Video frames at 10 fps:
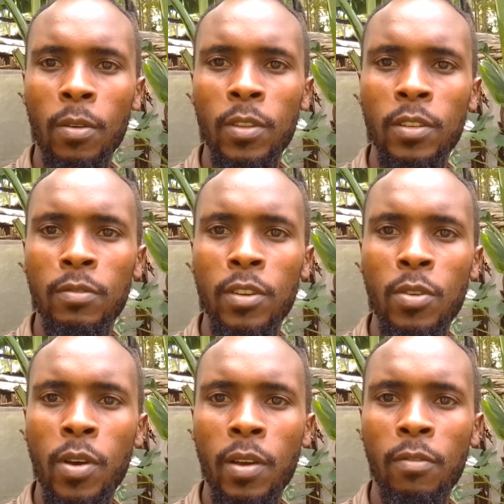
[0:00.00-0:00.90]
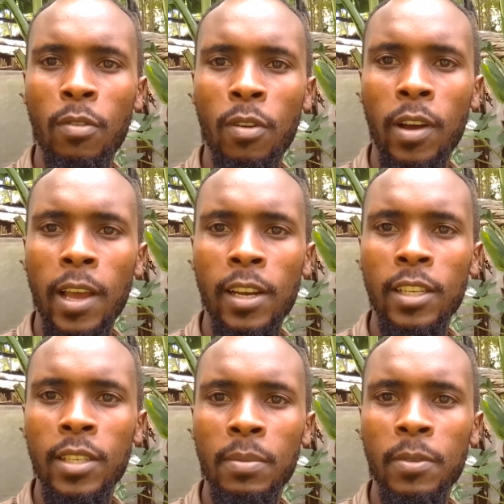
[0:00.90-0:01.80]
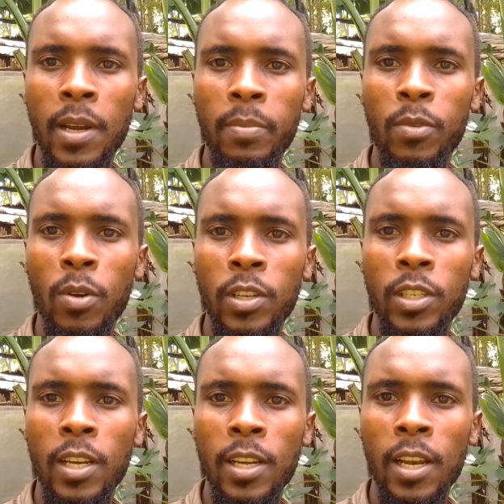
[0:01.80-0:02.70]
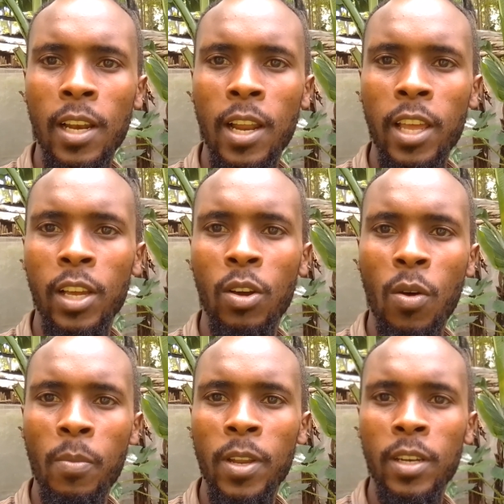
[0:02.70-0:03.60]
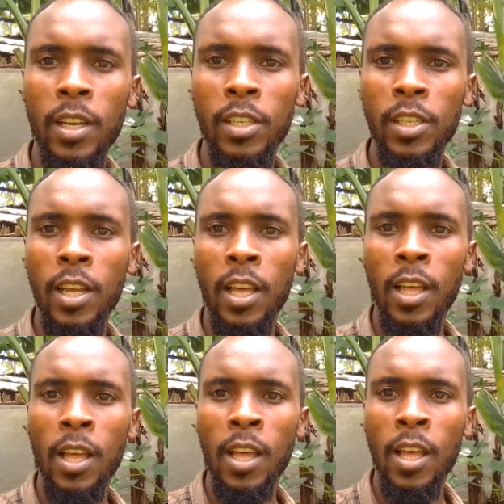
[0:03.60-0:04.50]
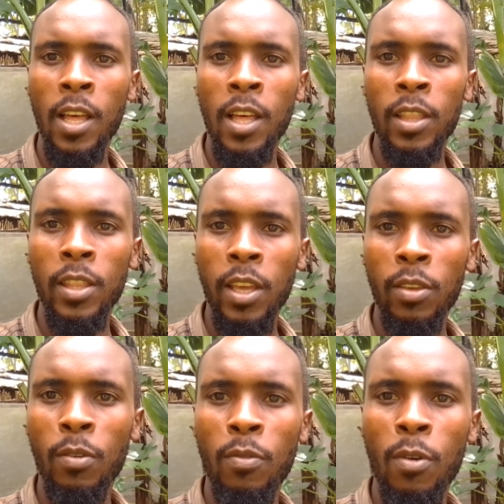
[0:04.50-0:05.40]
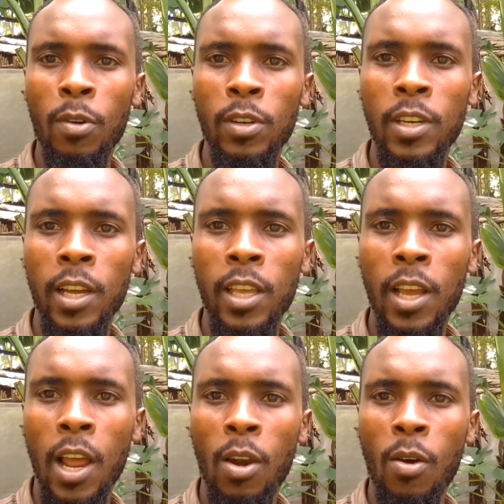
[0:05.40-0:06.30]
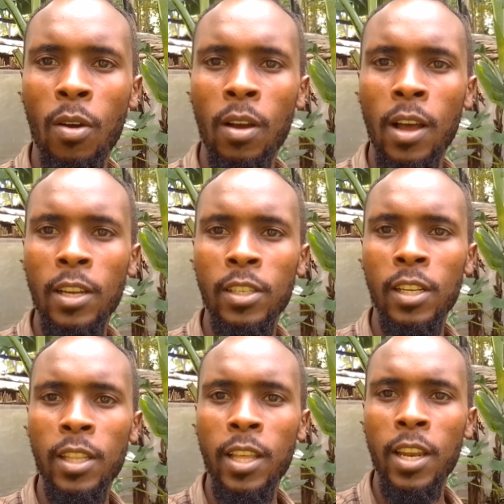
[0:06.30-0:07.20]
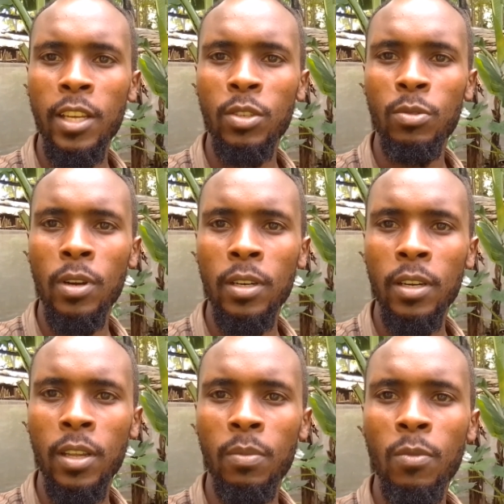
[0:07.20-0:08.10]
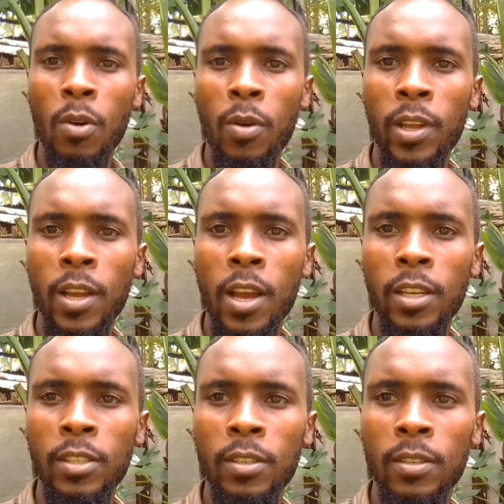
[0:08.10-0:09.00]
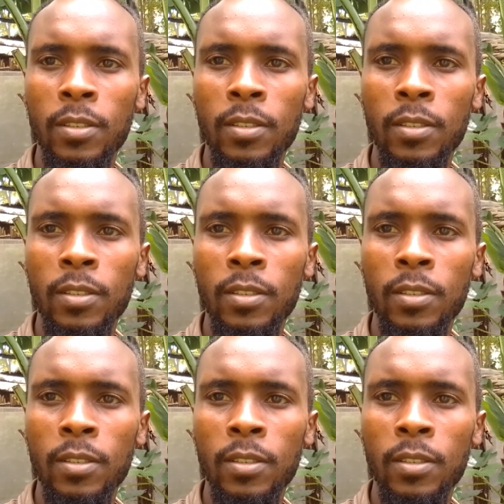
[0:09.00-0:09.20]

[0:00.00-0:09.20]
you found this video helpful, kindly subscribe to our channel, like, comment and share. Thank you for tagging along. Until the next one, keep growing guys.